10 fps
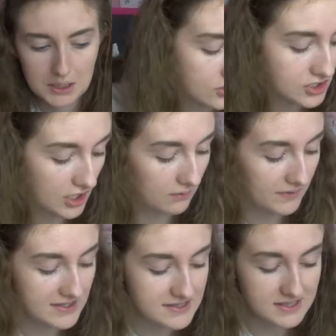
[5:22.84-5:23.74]
So
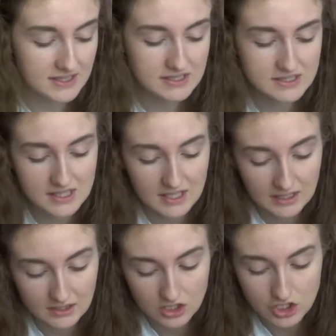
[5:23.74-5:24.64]
this is
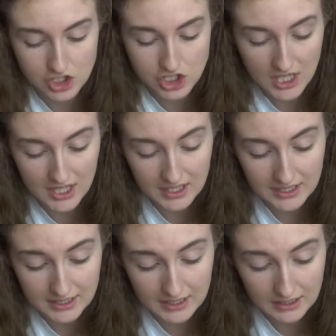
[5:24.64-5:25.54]
in the
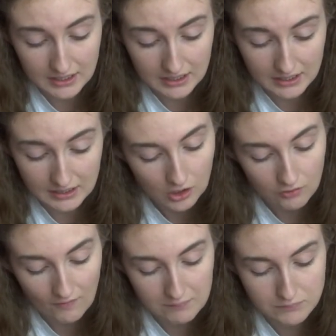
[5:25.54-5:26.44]
shade
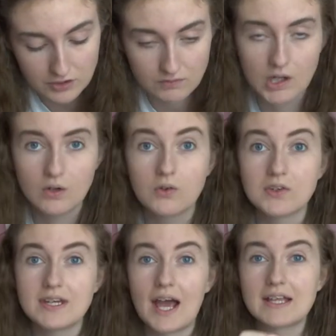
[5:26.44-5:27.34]
Creme de
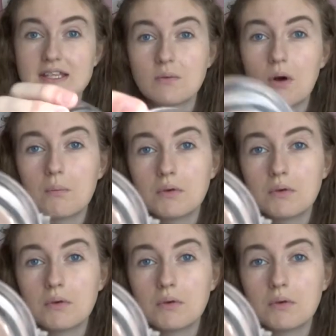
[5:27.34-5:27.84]
Rose 91,